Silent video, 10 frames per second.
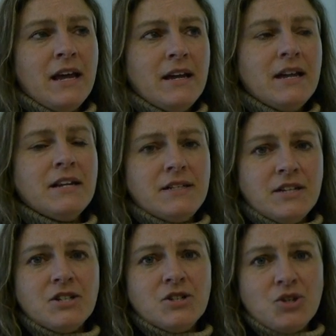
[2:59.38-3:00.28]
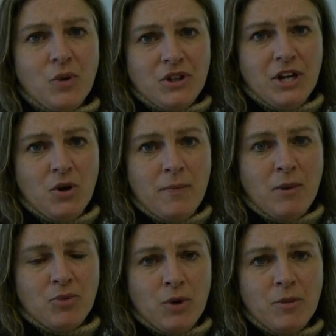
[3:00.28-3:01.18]
in addition to what they know
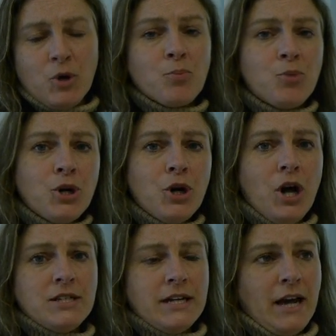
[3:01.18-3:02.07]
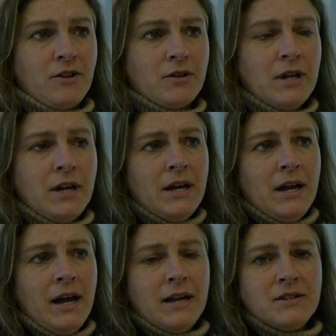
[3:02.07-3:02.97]
about perimeter, put it all together.
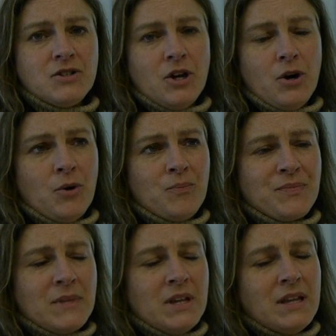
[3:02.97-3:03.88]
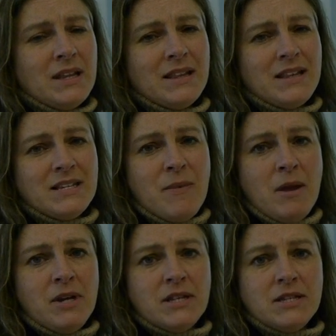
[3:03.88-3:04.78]
And so this
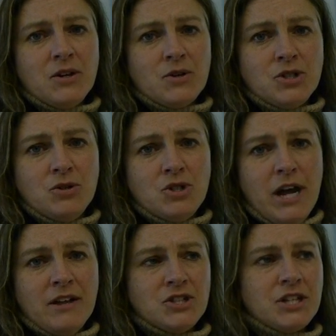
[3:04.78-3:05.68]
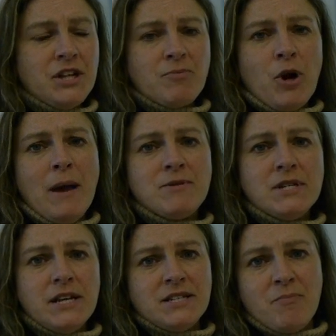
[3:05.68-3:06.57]
may be considered too challenging, like perhaps
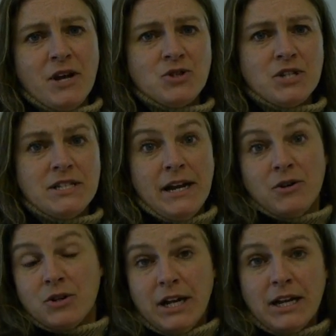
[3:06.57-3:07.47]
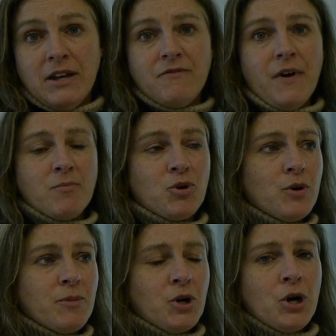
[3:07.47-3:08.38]
it doesn't measure the standard, can a kid find
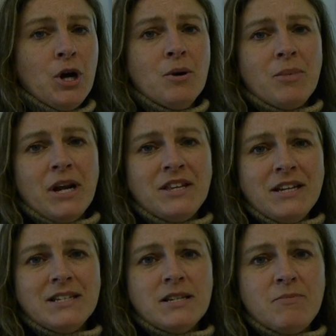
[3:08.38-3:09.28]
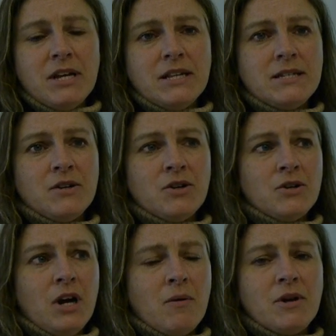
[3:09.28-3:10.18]
perimeter? But I think this would be
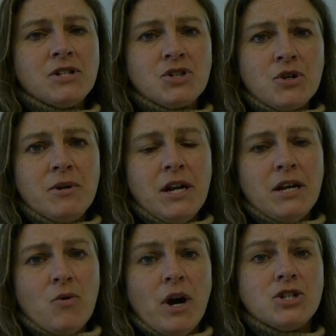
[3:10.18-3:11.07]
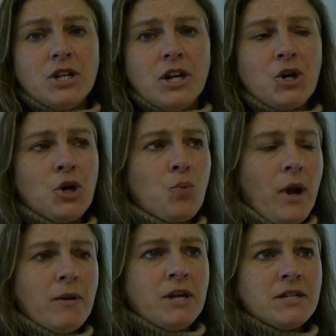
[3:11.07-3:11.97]
considered a discriminating question in a good
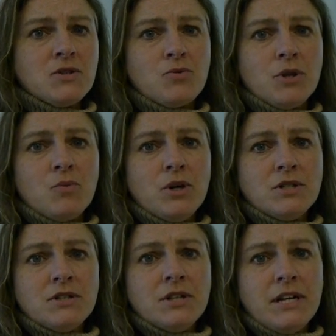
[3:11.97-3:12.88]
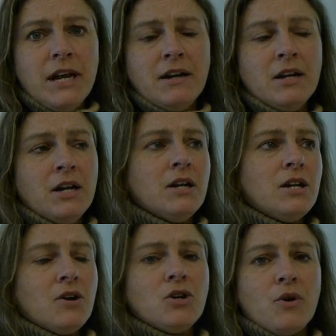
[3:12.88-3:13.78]
way, because this really will delineate
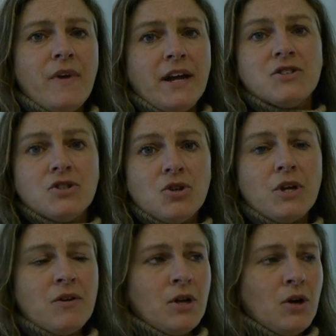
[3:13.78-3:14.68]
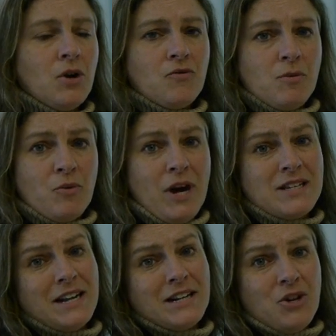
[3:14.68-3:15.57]
your advanced student from the
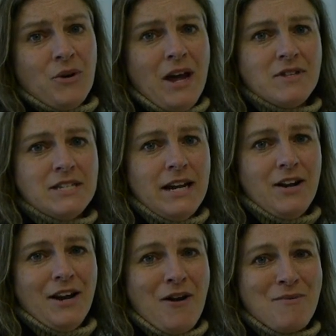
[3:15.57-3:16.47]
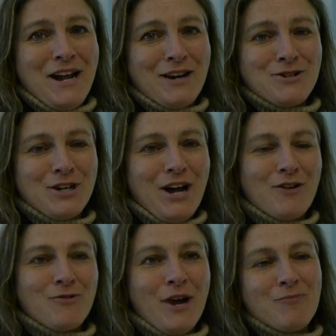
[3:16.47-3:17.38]
rest. And I don't have the data on how many actually
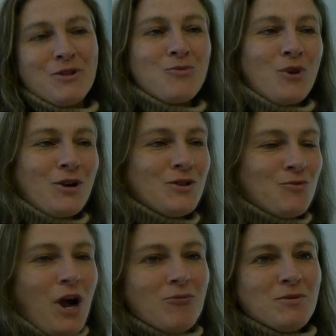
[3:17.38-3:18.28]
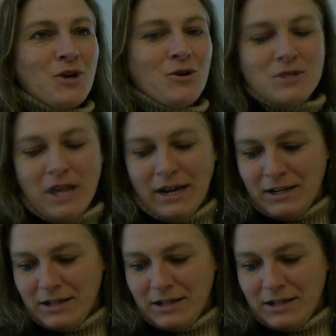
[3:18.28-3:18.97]
got it right, but the problem goes like